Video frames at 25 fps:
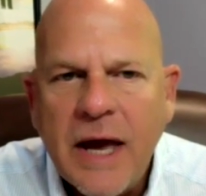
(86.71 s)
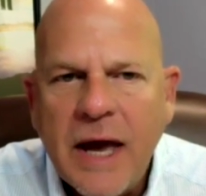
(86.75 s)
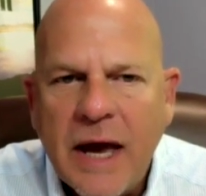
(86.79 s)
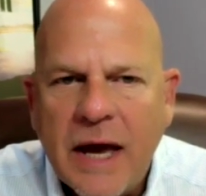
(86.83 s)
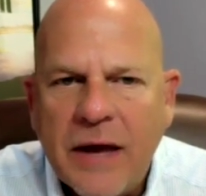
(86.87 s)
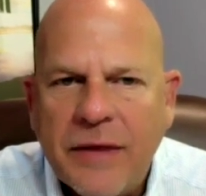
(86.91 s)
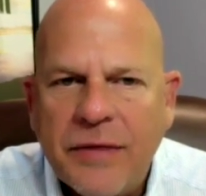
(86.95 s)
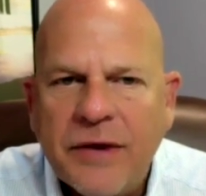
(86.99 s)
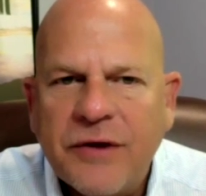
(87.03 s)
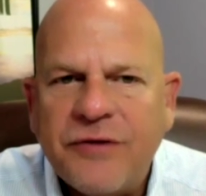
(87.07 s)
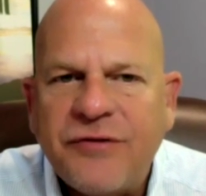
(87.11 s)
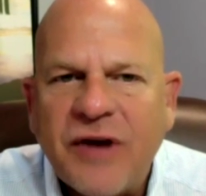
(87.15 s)

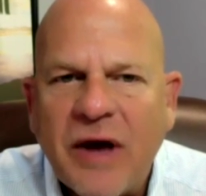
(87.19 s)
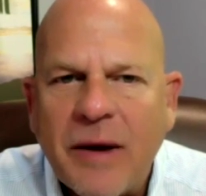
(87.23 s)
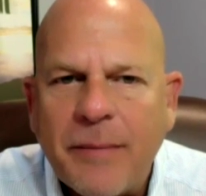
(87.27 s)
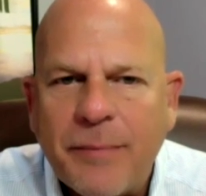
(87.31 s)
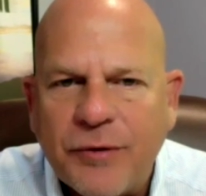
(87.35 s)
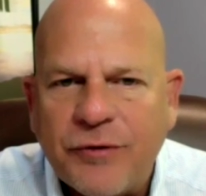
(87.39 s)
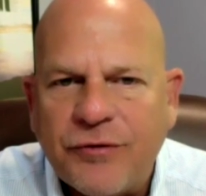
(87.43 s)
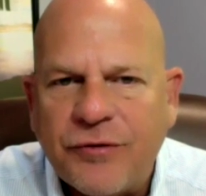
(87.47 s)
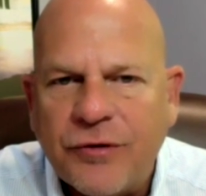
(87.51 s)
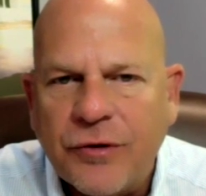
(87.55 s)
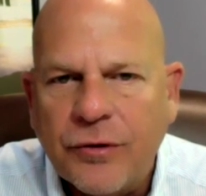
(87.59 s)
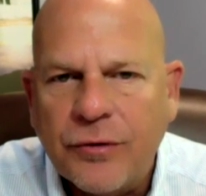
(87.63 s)
In this
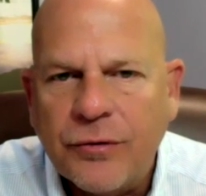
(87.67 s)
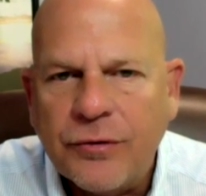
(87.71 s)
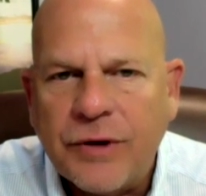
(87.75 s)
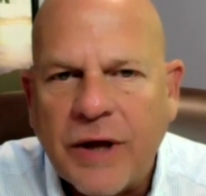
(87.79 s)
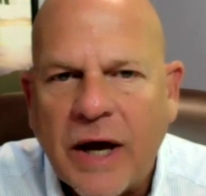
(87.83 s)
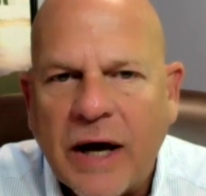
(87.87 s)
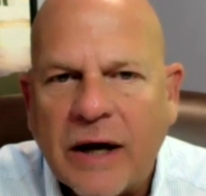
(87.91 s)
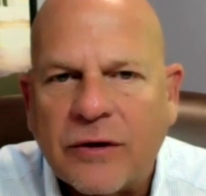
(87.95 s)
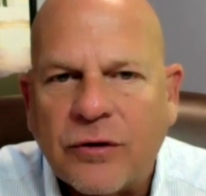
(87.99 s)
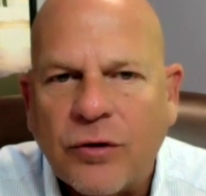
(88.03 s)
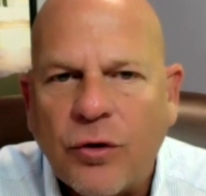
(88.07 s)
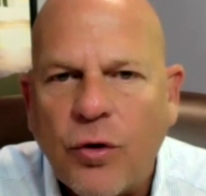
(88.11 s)
episode,
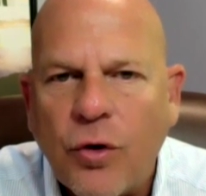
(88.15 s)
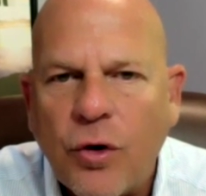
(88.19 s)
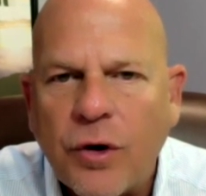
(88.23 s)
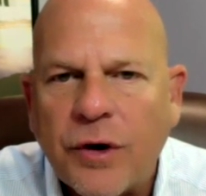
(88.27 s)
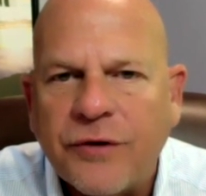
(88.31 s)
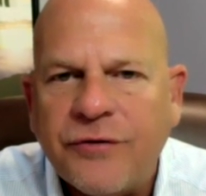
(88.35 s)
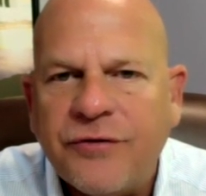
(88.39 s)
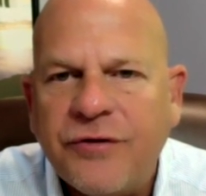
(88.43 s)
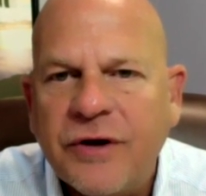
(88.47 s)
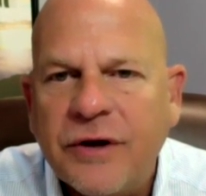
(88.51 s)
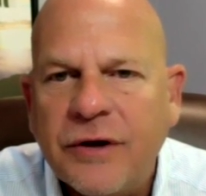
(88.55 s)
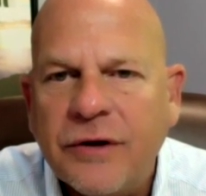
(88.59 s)
Dr.
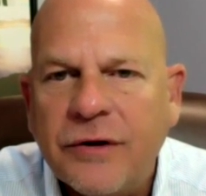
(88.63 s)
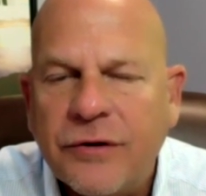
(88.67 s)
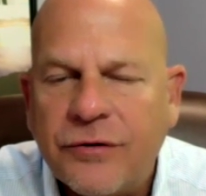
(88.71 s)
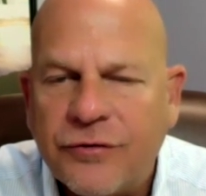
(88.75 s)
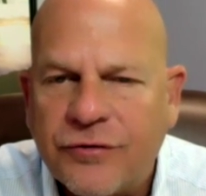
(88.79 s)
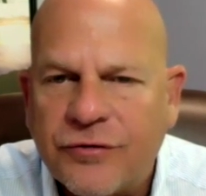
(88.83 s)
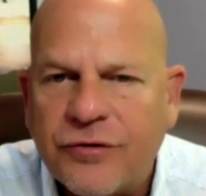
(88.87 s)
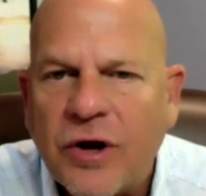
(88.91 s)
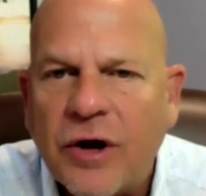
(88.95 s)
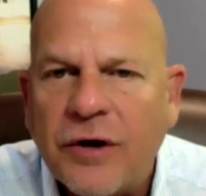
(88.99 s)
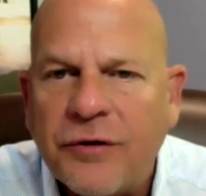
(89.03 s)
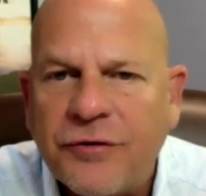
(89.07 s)
Augustine
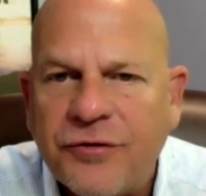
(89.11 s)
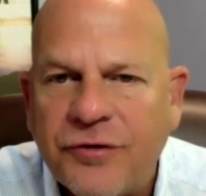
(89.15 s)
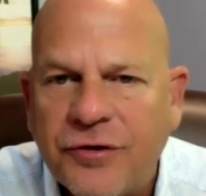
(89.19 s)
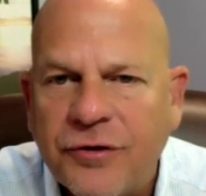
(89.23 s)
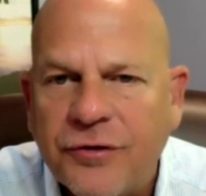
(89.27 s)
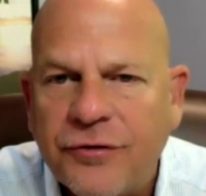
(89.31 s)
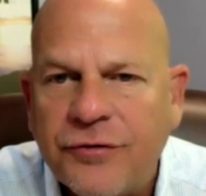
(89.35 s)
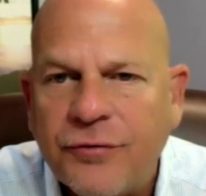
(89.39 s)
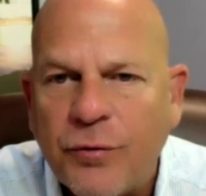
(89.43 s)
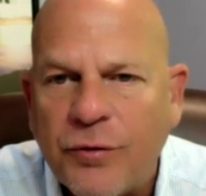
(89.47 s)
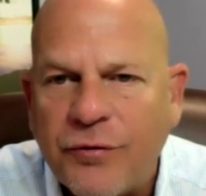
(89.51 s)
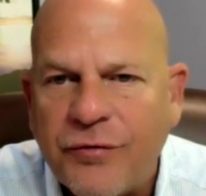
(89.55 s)

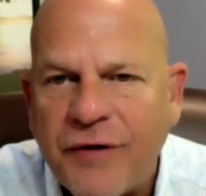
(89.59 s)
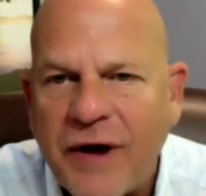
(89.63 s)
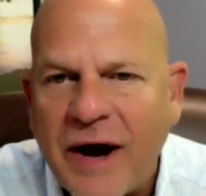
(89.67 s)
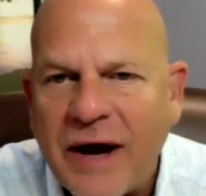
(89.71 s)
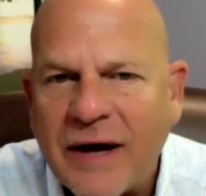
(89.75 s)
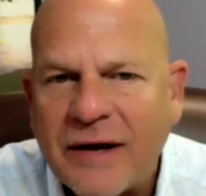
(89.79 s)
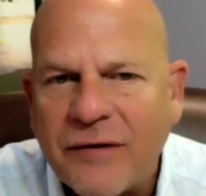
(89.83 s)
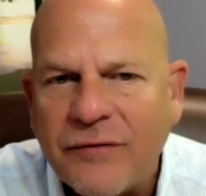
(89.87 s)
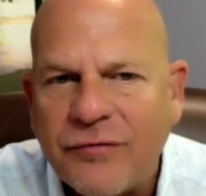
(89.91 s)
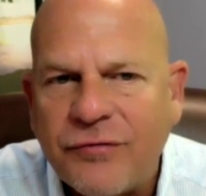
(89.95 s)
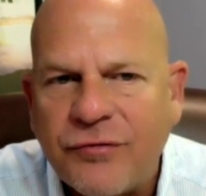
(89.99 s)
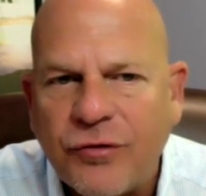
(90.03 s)
discusses
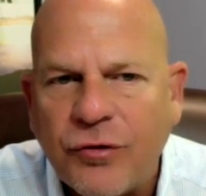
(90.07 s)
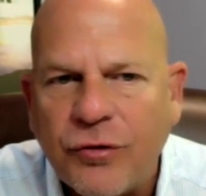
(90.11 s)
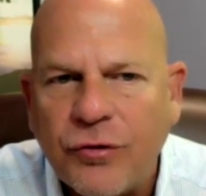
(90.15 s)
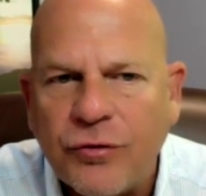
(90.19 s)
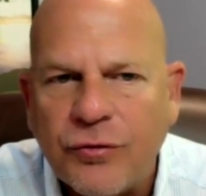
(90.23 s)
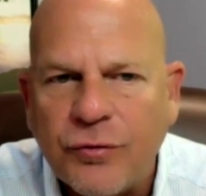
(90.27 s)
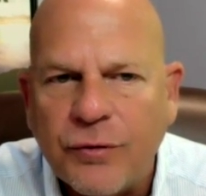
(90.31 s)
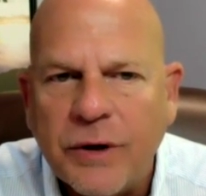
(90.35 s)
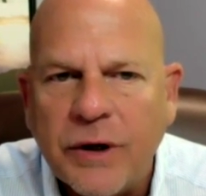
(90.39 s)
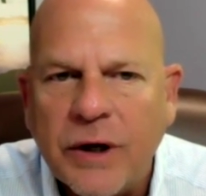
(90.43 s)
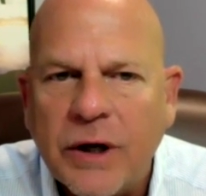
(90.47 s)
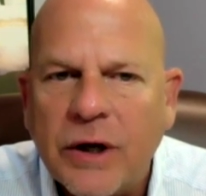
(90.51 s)
refractive
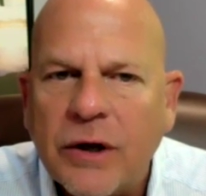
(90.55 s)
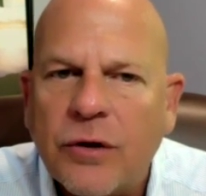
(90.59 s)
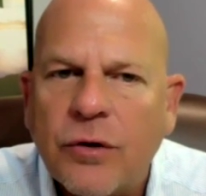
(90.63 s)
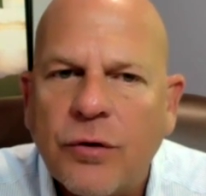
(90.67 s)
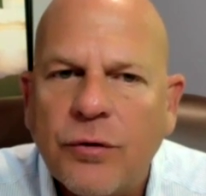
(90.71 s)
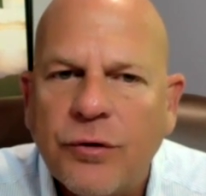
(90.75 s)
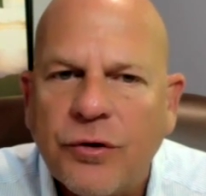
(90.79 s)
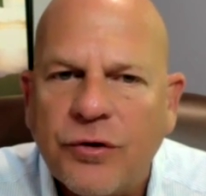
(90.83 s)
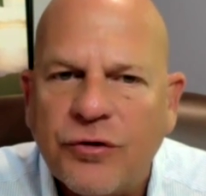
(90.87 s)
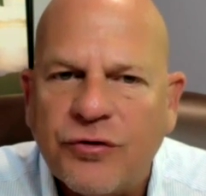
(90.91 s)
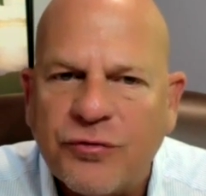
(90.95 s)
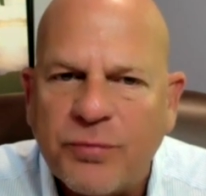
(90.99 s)
surgery,
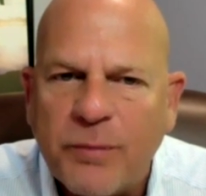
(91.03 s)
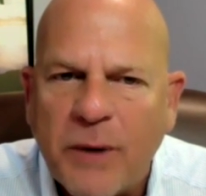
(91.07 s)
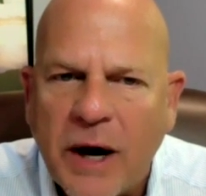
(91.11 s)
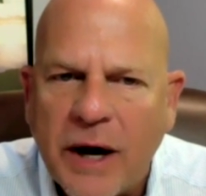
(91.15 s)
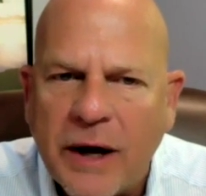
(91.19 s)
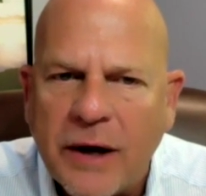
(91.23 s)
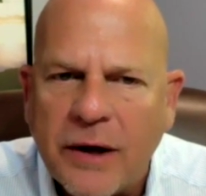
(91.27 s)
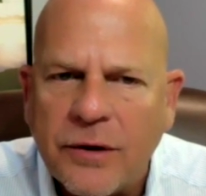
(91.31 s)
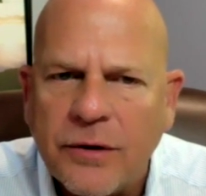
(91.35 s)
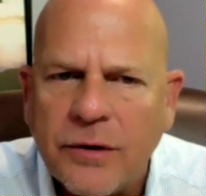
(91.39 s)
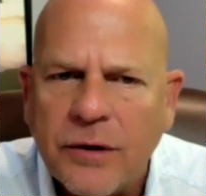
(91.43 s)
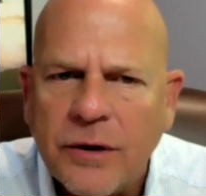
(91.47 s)
including
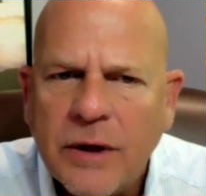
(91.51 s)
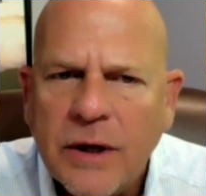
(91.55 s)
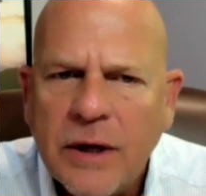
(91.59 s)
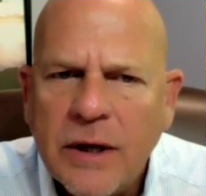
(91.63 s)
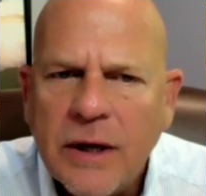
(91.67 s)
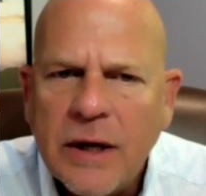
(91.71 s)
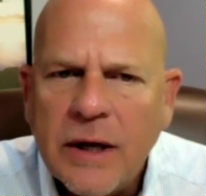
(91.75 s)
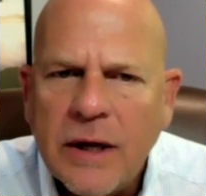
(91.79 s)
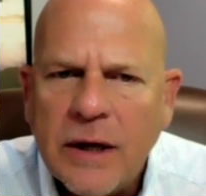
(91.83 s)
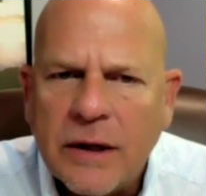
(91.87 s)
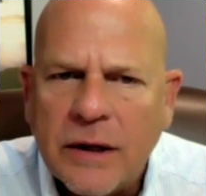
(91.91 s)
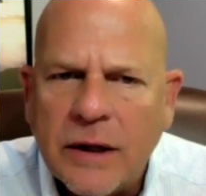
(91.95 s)
SMILE,
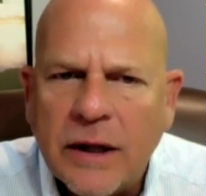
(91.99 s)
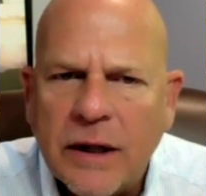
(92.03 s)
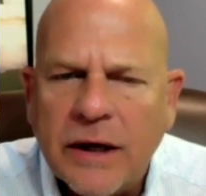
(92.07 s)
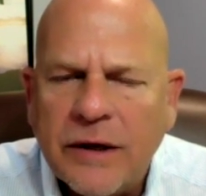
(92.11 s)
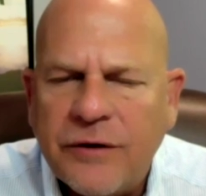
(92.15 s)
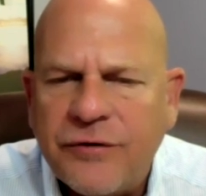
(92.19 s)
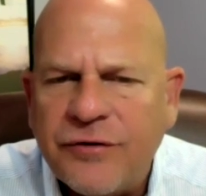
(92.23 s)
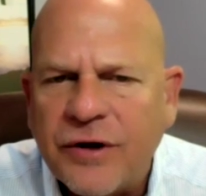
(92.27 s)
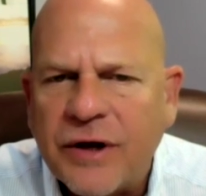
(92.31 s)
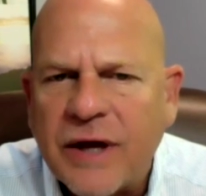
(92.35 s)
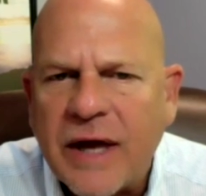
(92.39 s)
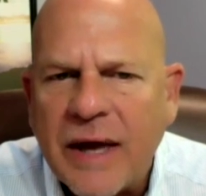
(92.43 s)

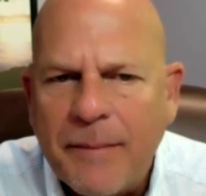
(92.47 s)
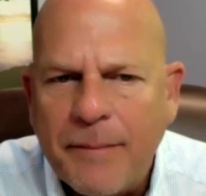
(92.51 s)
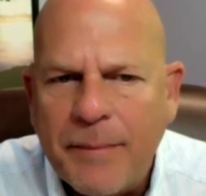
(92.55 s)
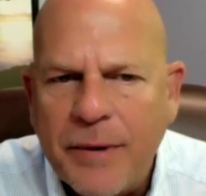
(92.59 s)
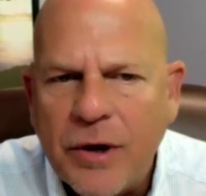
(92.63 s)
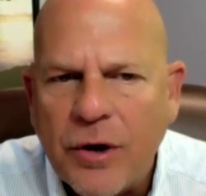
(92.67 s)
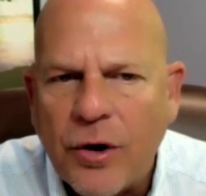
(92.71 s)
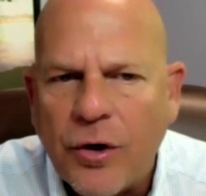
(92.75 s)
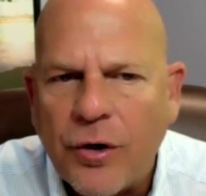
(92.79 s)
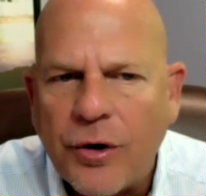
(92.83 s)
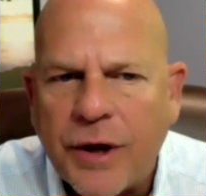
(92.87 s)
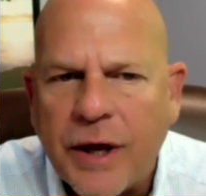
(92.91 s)
LASIK, and
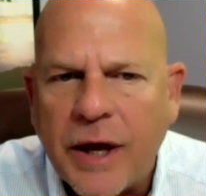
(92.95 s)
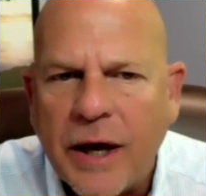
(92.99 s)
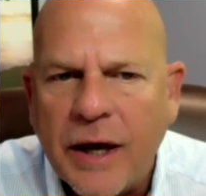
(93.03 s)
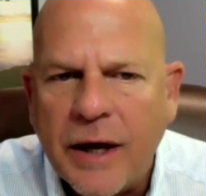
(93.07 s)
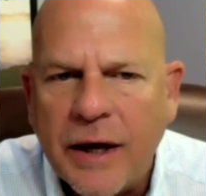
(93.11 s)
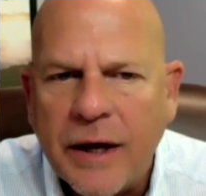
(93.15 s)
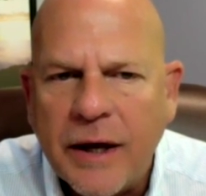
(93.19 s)
PRK.